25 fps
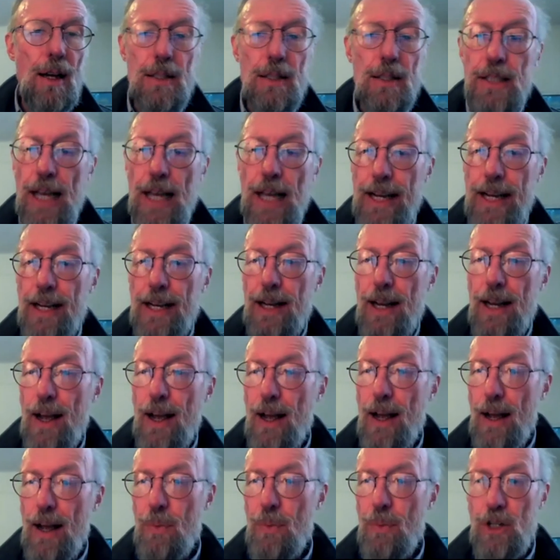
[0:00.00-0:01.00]
Second,
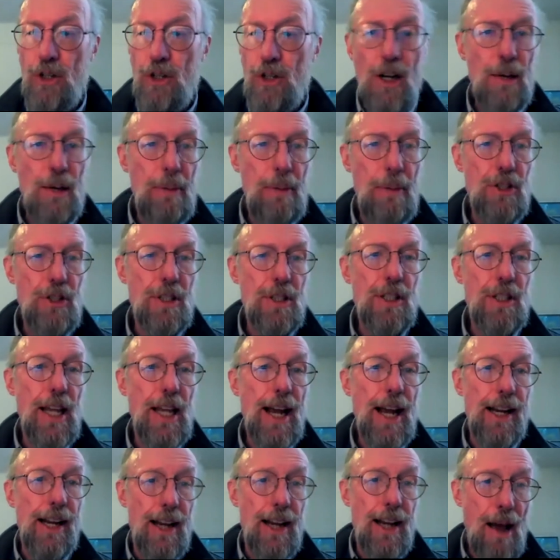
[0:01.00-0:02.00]
I want to talk about just
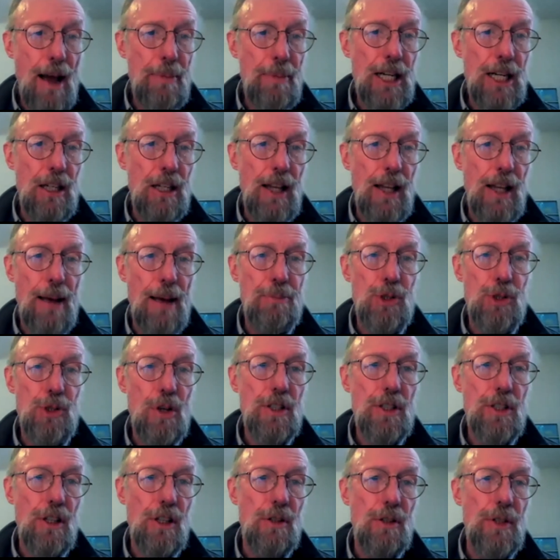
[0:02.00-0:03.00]
the economic collapse
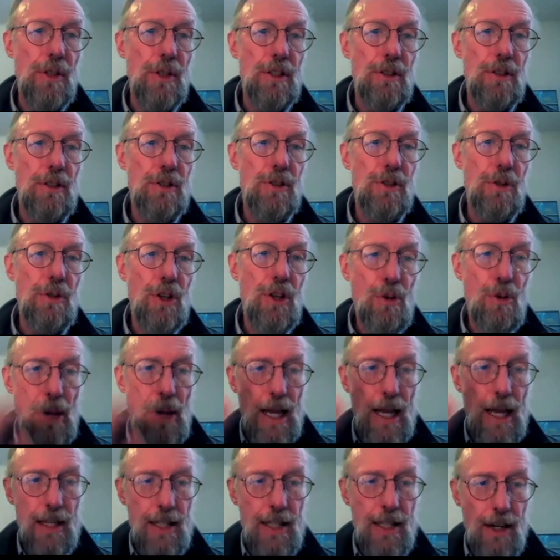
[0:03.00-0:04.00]
also. So
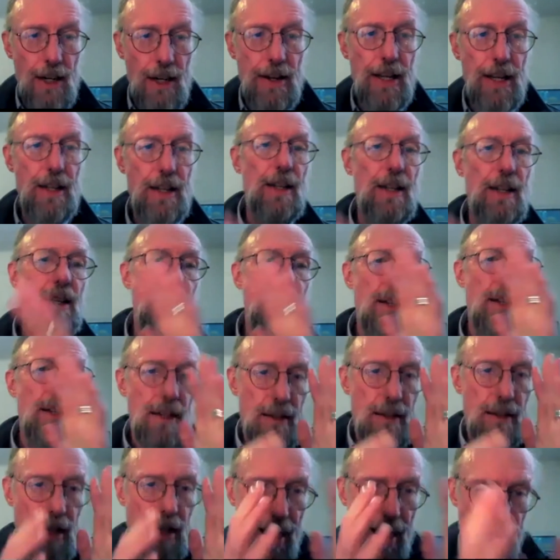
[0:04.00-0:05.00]
humanitarian,
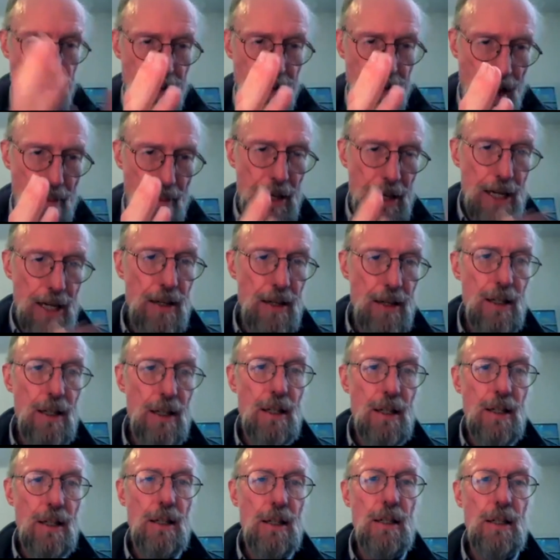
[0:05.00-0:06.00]
the economic
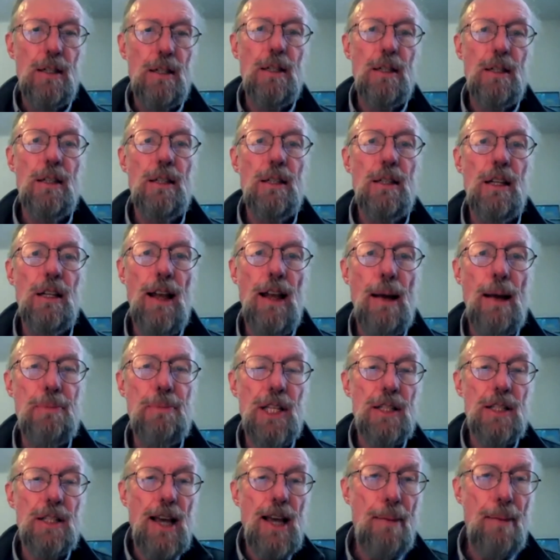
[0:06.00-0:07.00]
collapse
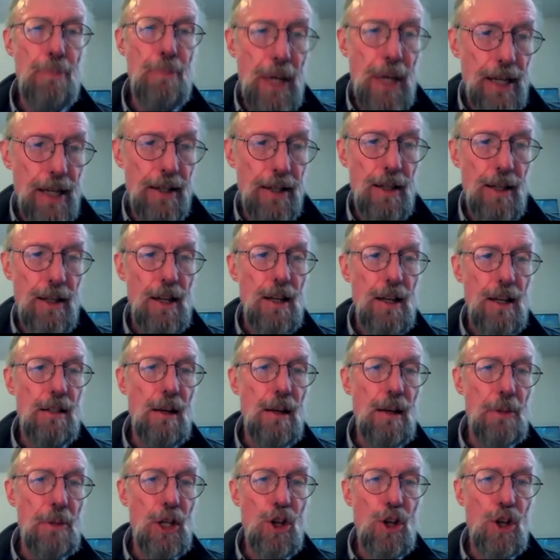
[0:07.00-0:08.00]
that's happening,
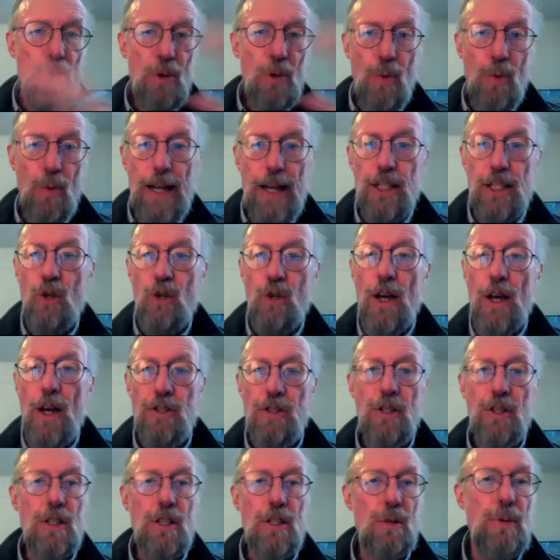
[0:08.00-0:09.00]
some of the human rights
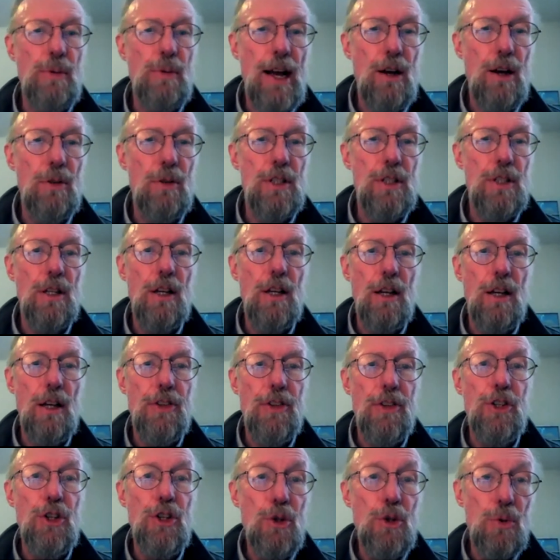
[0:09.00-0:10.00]
questions around
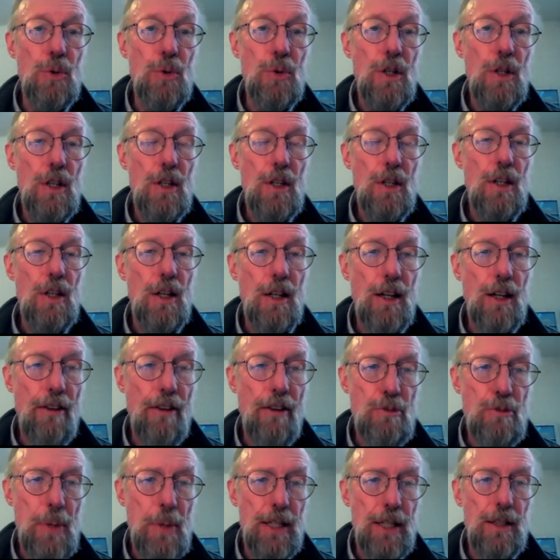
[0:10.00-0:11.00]
the new
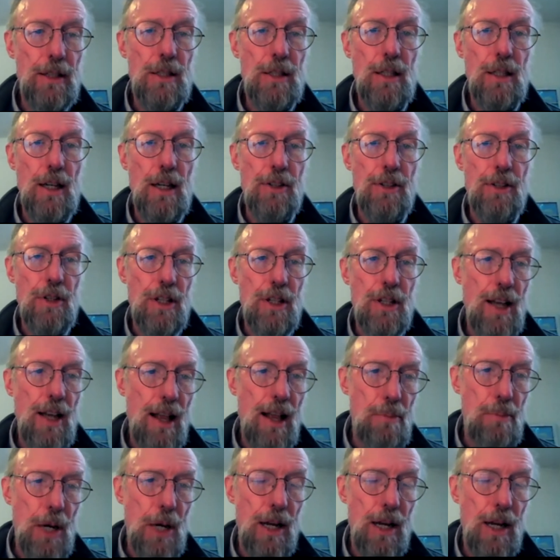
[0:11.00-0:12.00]
government under the
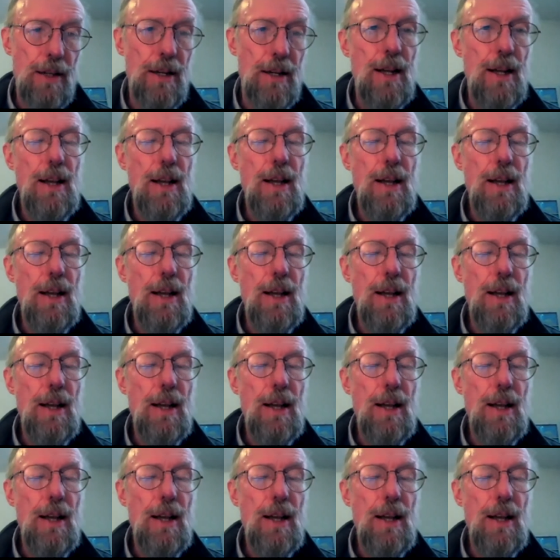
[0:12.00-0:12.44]
Taliban.